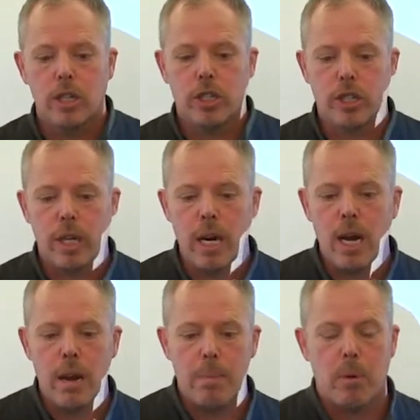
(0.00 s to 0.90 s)

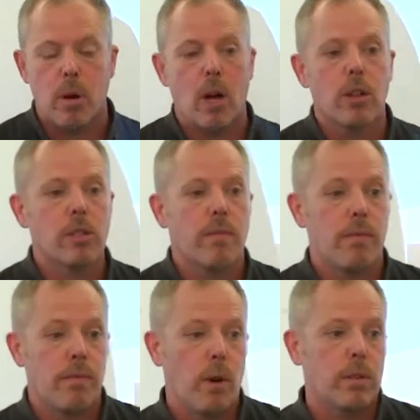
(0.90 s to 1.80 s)
she put all those
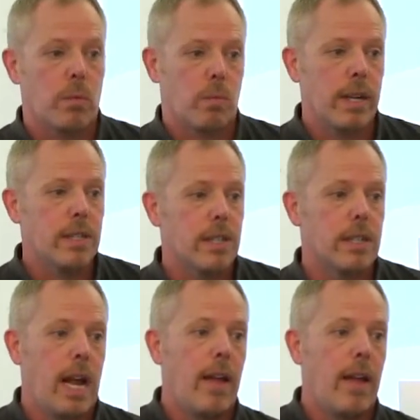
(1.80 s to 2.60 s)
folks at risks,